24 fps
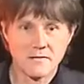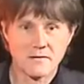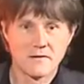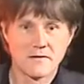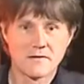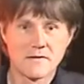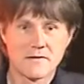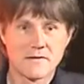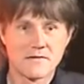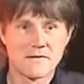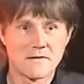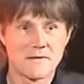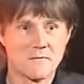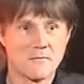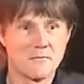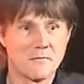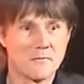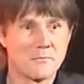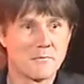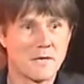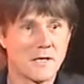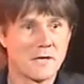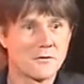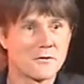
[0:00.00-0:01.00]
this is
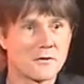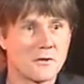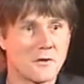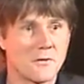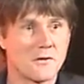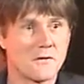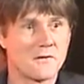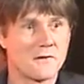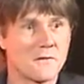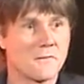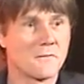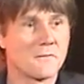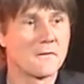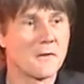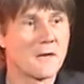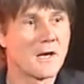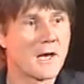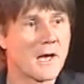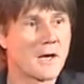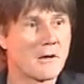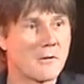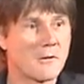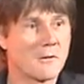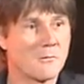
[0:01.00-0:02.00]
some pictures of
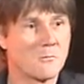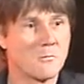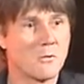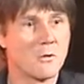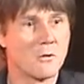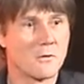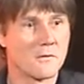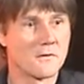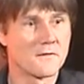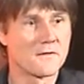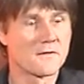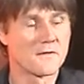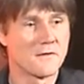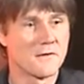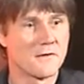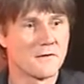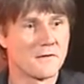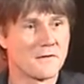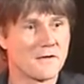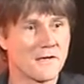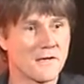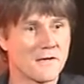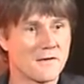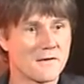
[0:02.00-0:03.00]
how it was
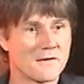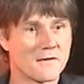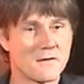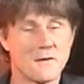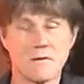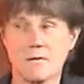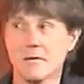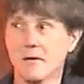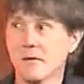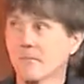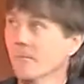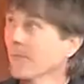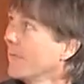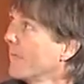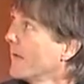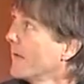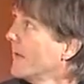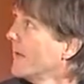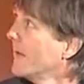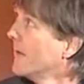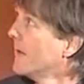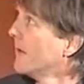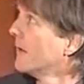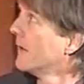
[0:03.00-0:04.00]
at that time.
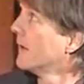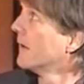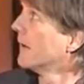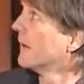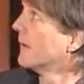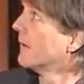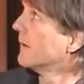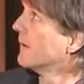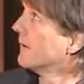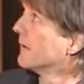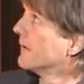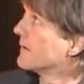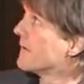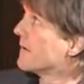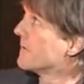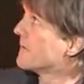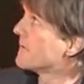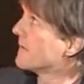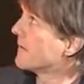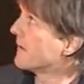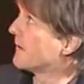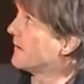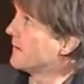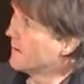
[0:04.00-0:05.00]
As you
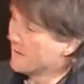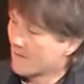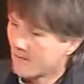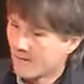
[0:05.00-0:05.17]
see,